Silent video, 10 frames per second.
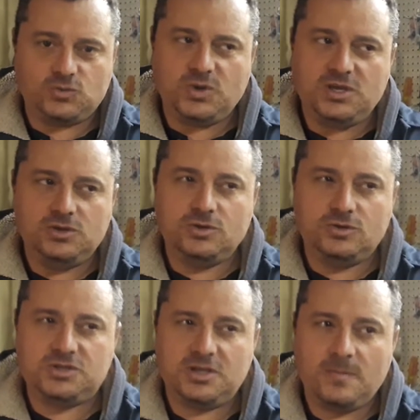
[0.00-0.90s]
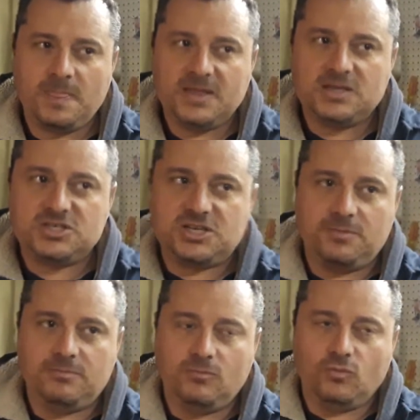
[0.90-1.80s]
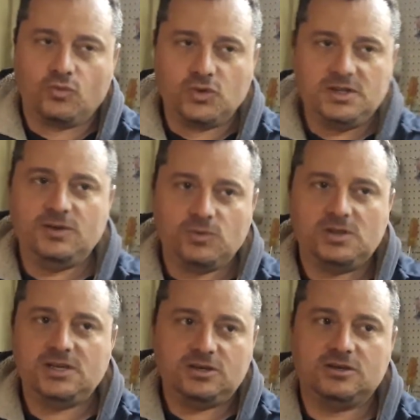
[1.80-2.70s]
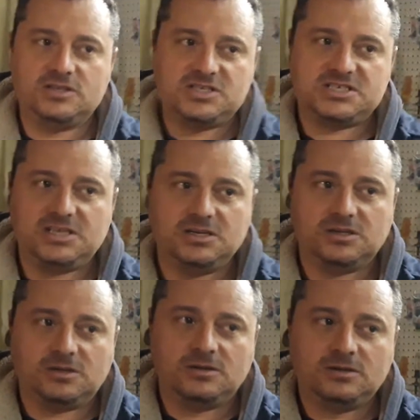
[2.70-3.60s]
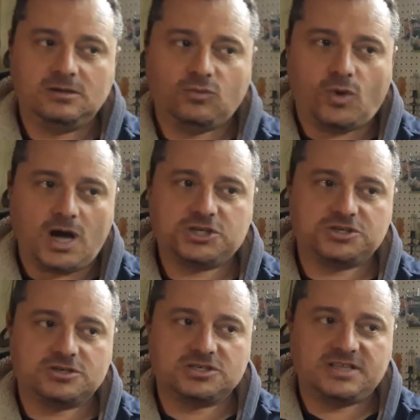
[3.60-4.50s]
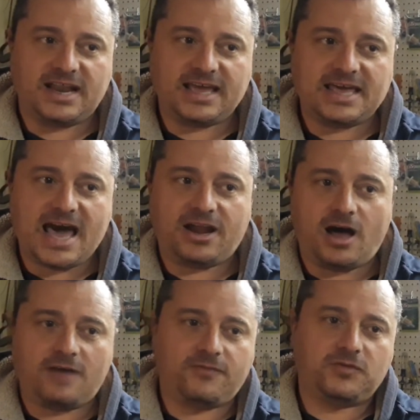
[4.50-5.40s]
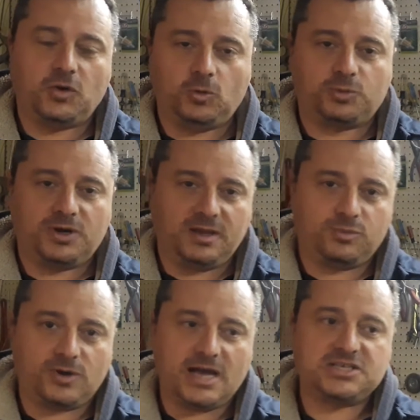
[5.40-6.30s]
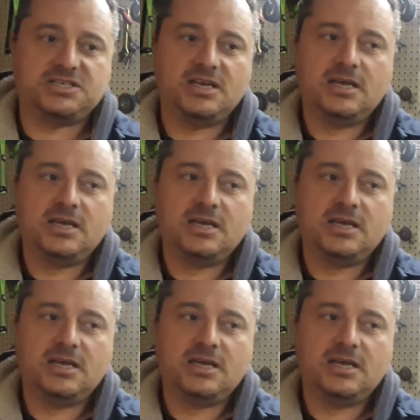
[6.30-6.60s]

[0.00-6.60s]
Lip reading: We used some really, really good steel washers that I got off of an old printing press.